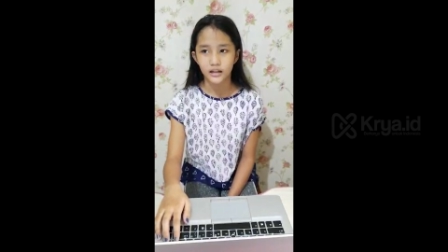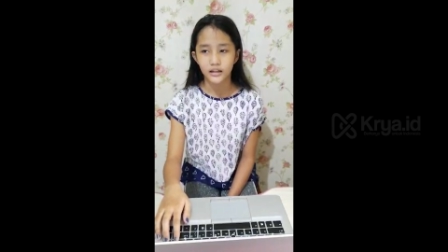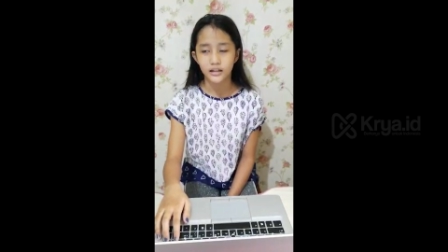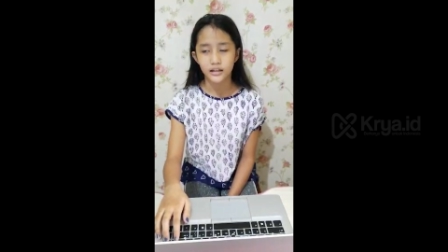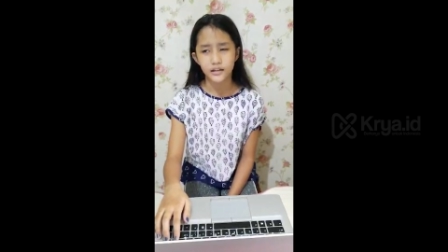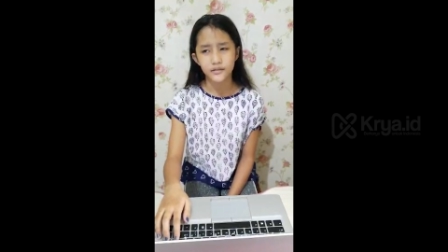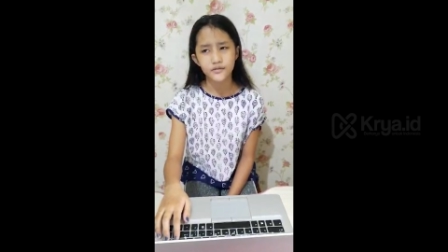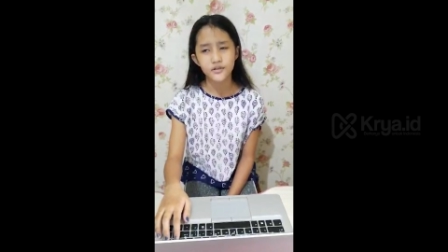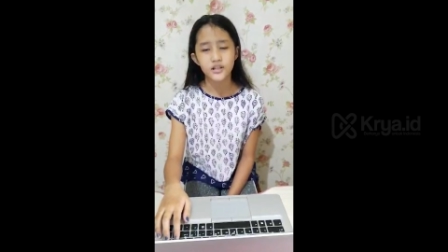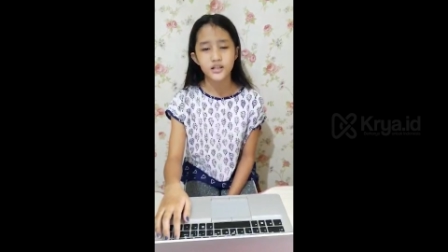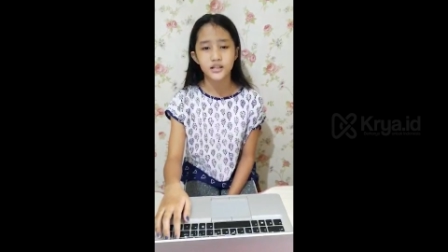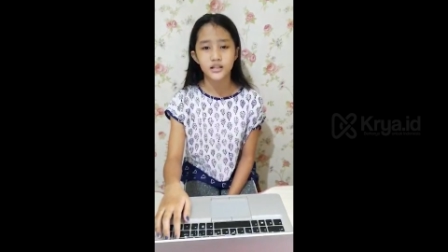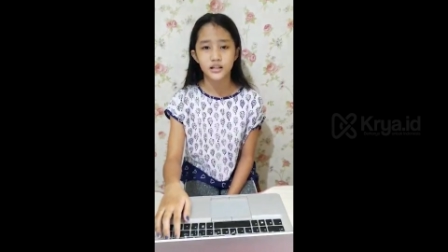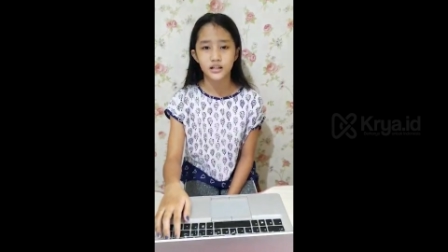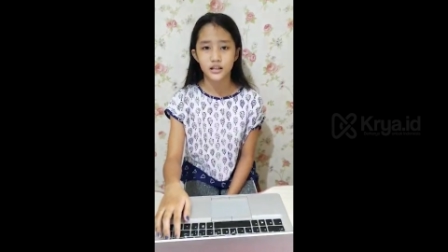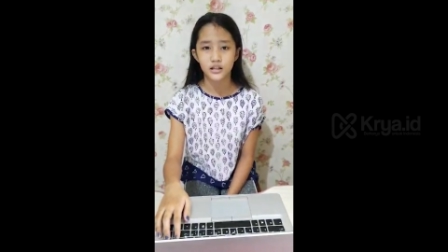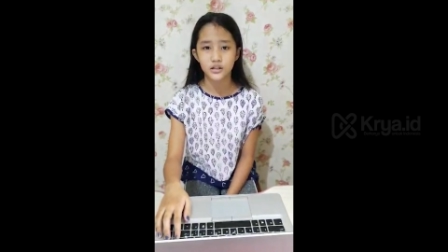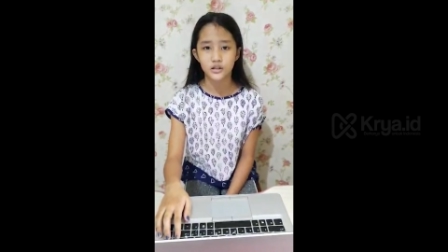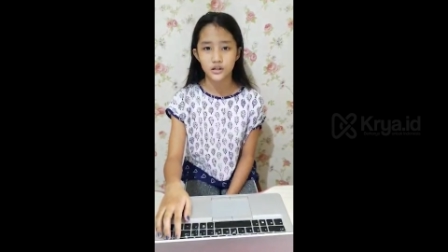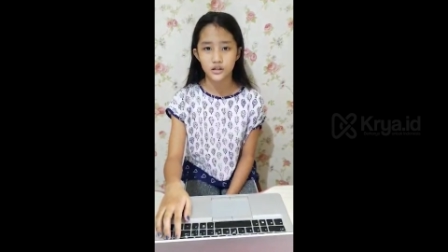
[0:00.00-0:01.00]
GIFT is
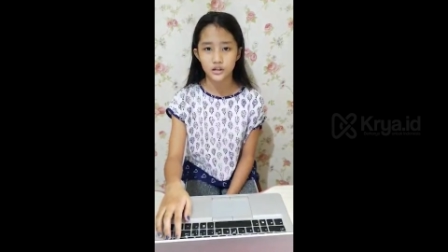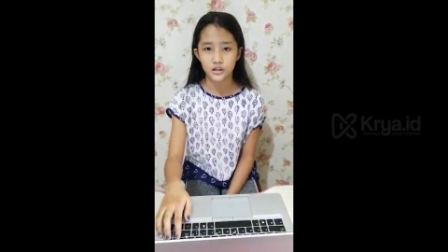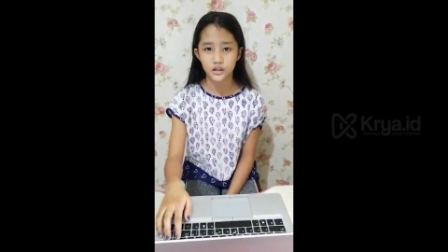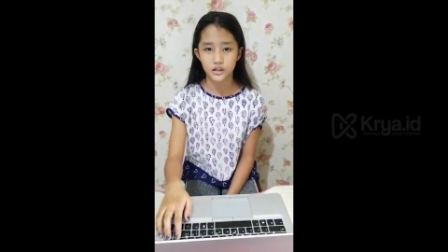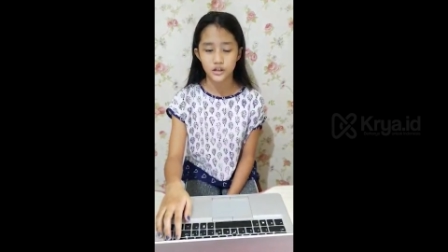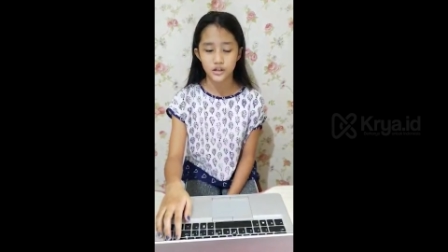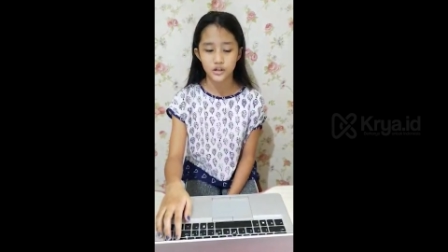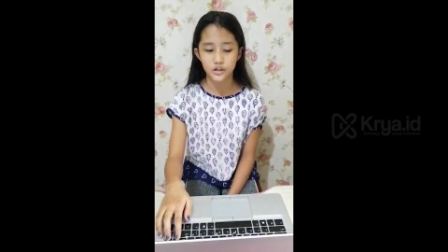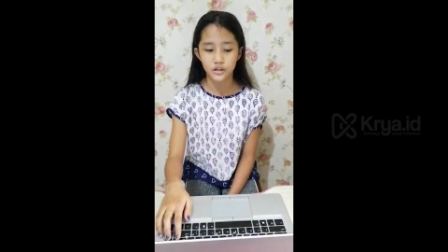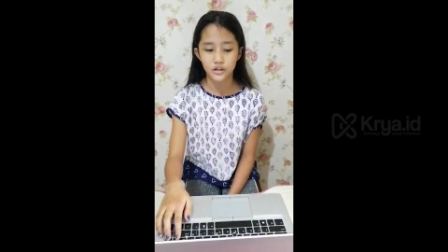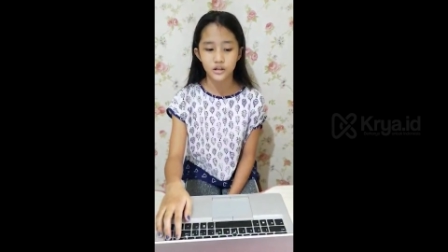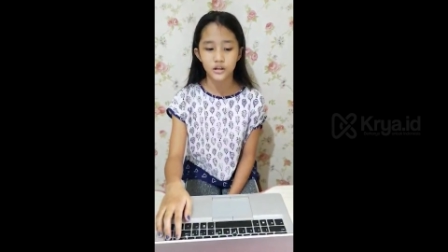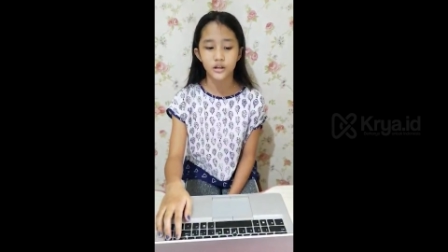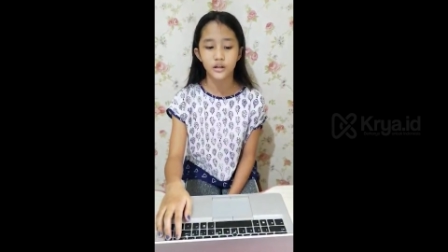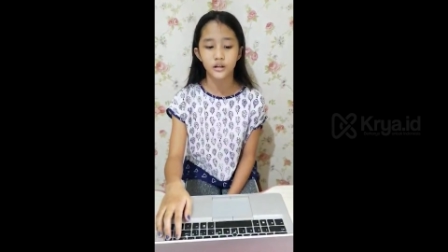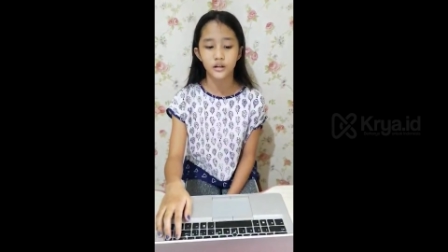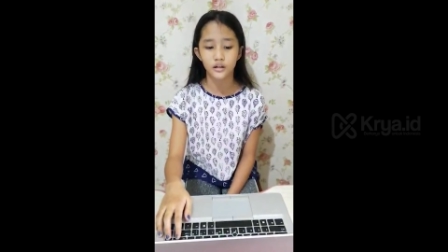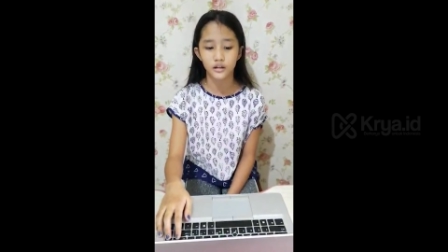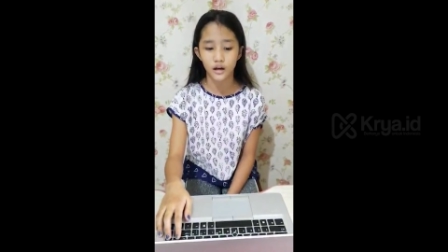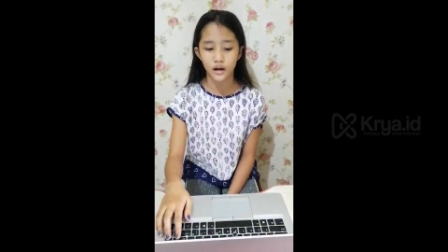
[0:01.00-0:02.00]
an
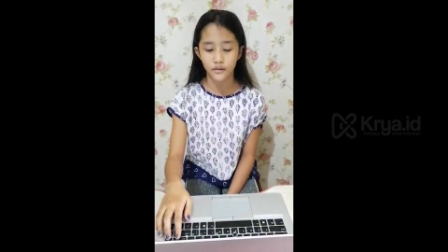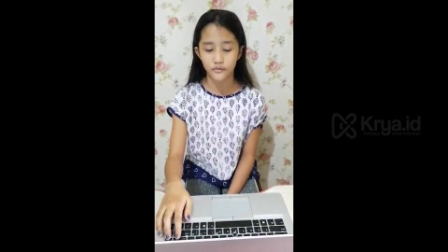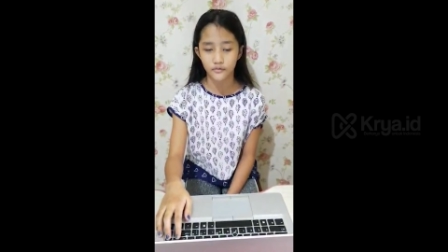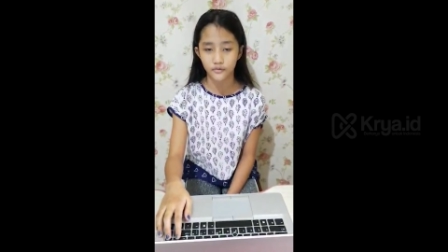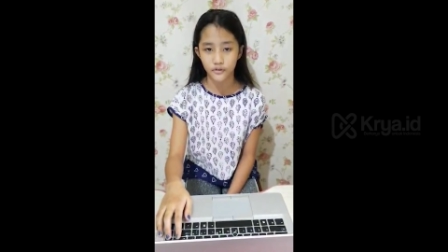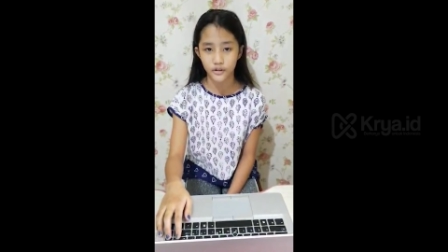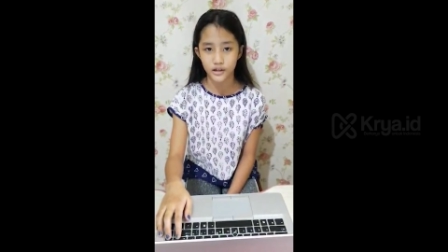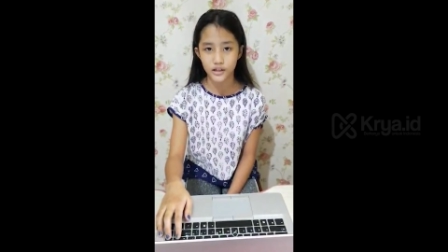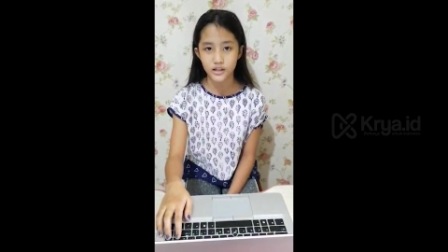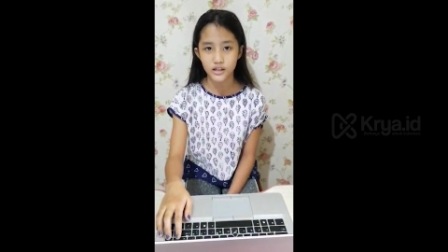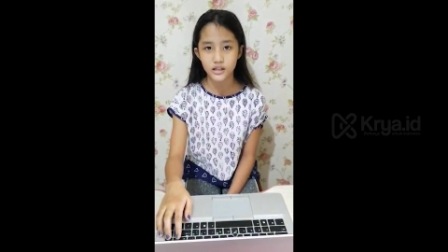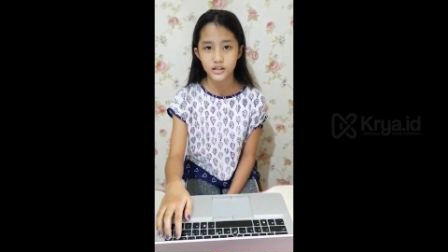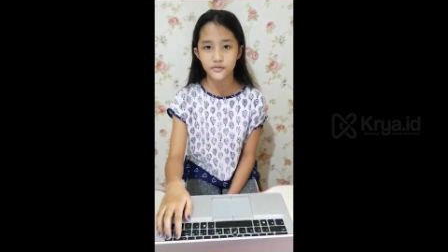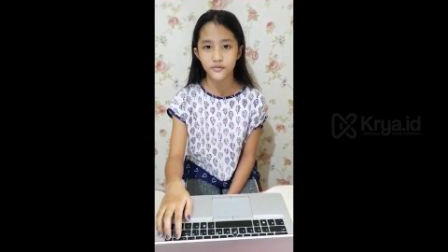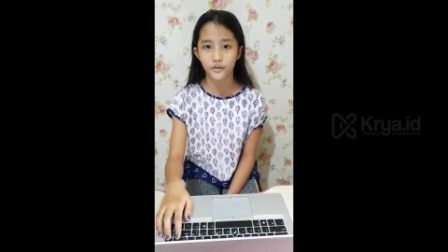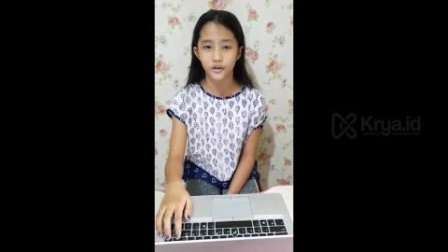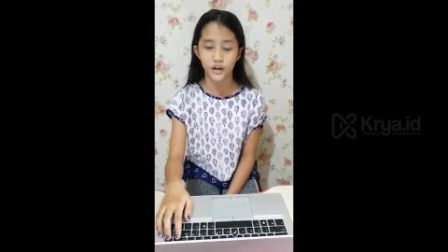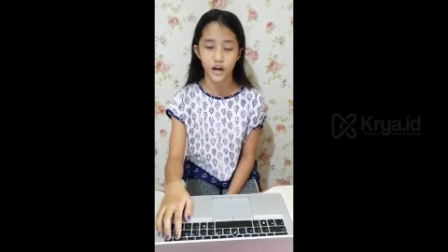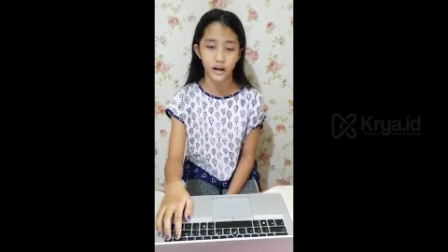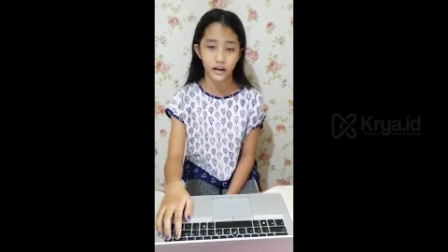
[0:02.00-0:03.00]
international conference
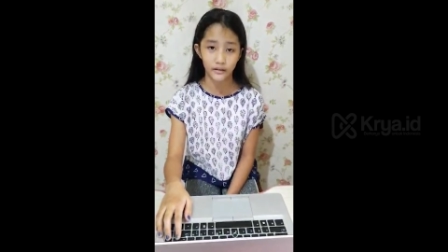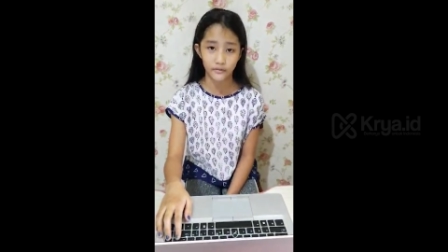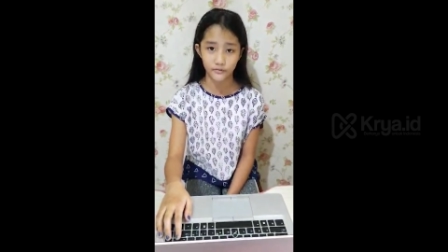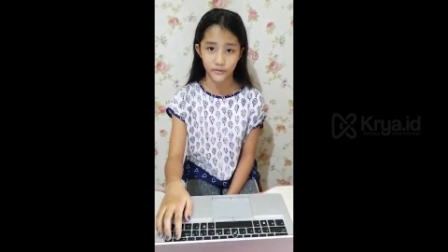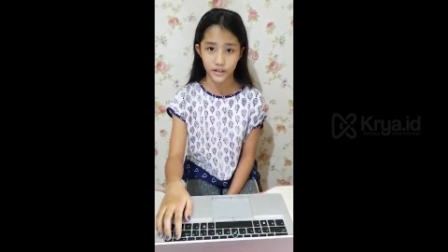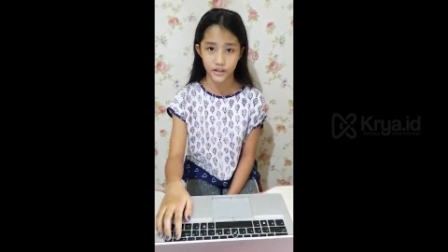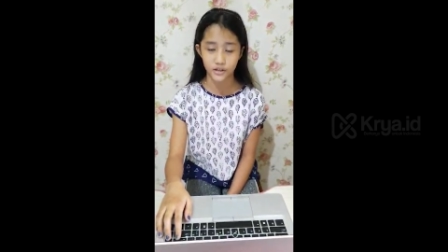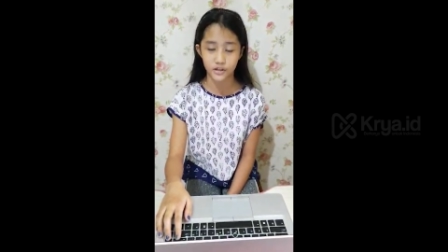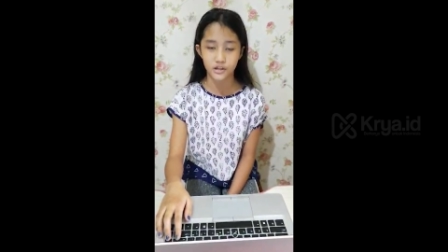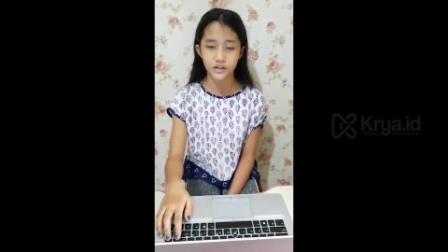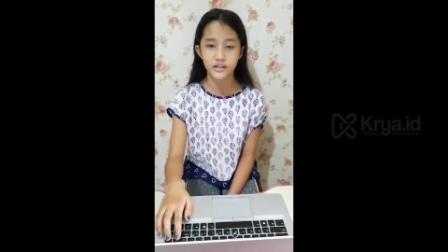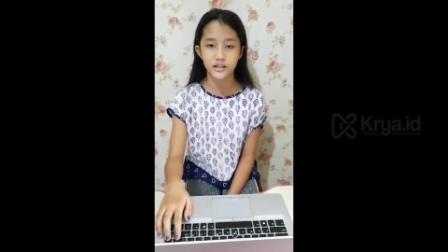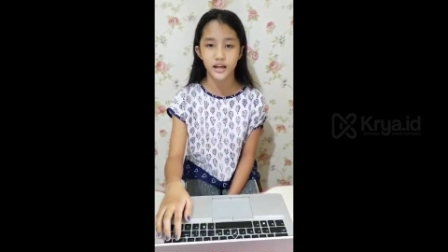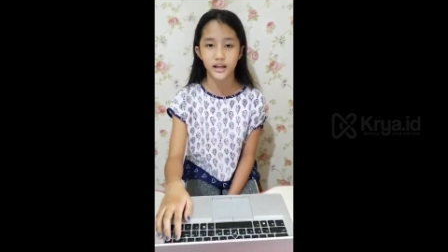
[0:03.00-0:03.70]
for young inventors,